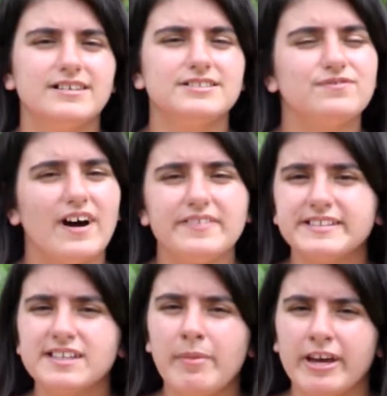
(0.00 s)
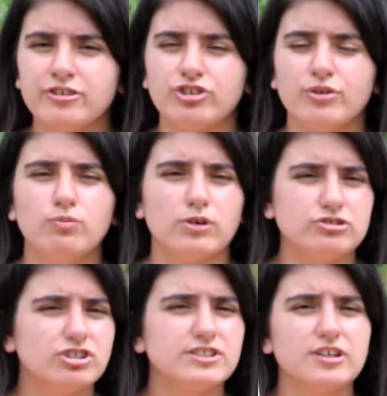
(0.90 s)
To find the summation,
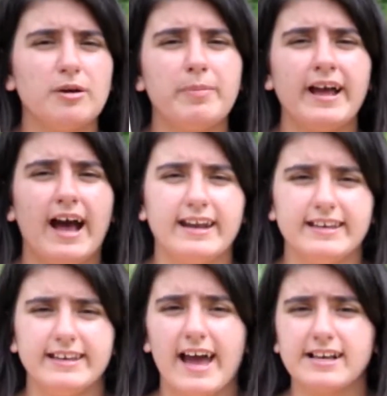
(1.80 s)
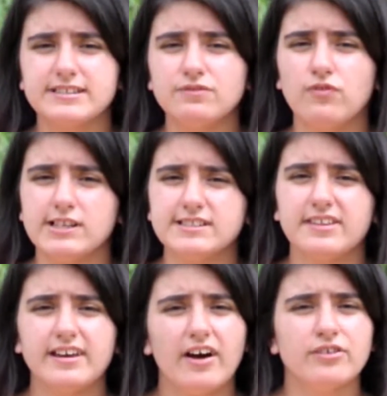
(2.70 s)
one should start by adding x of 1 to
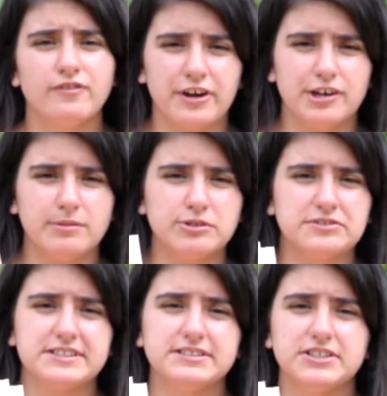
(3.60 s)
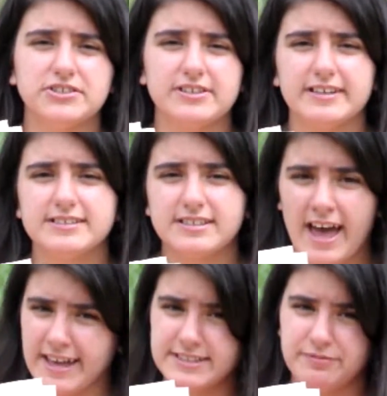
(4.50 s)
the other variables until you get to
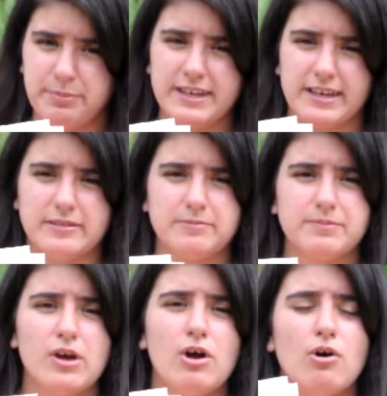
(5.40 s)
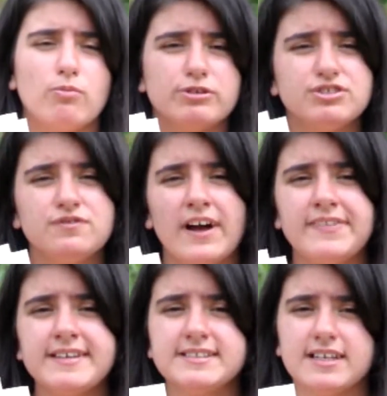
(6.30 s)
x of big N. Once you
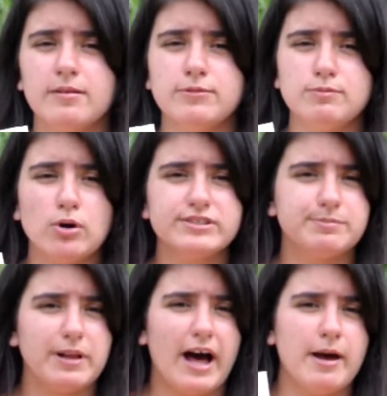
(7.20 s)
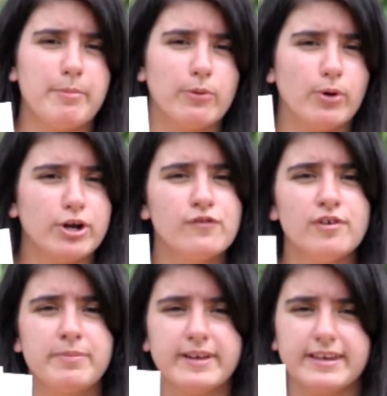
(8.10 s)
find this sum, you multiply it by 1
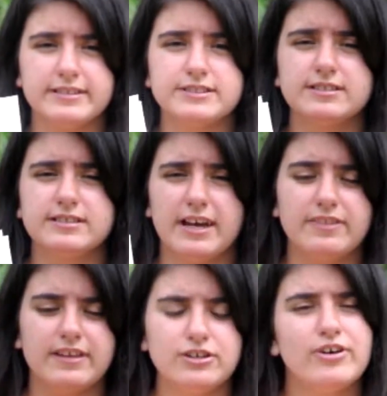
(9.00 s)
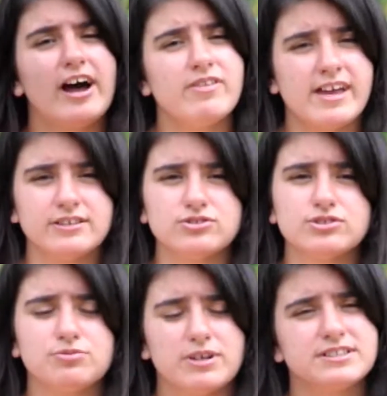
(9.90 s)
over big N, and then you have the answer
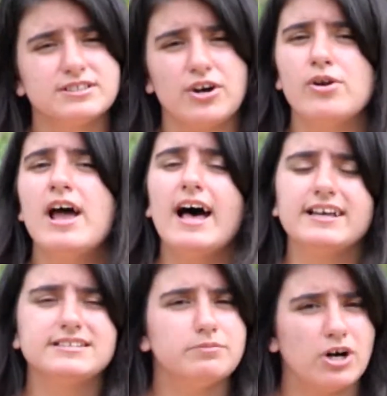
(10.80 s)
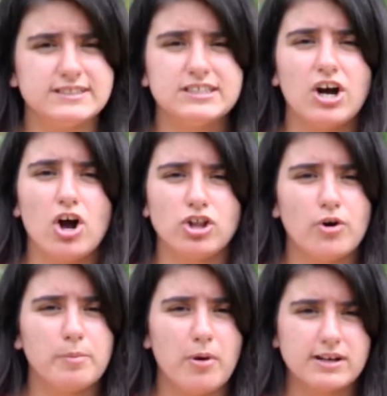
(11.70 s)
to what is known as the Monte Carlo
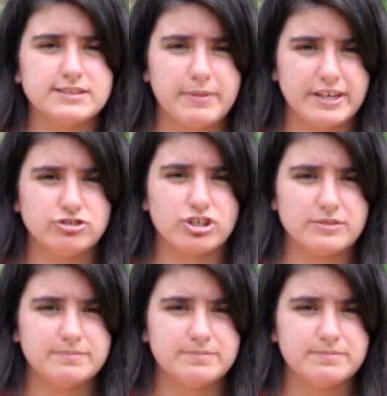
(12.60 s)
approximation.